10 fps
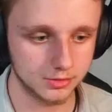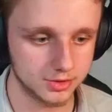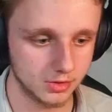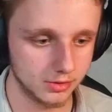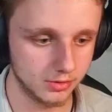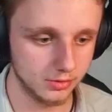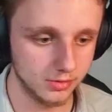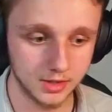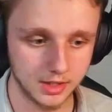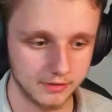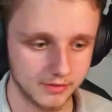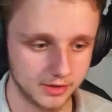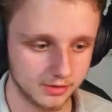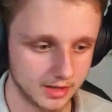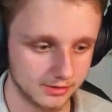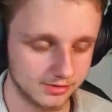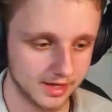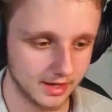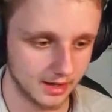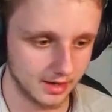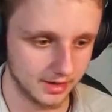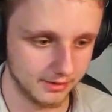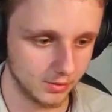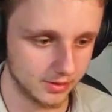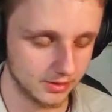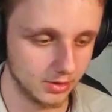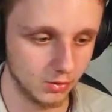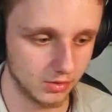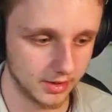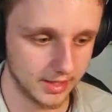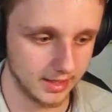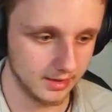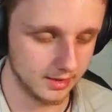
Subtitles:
show you if I can stay alive with no running.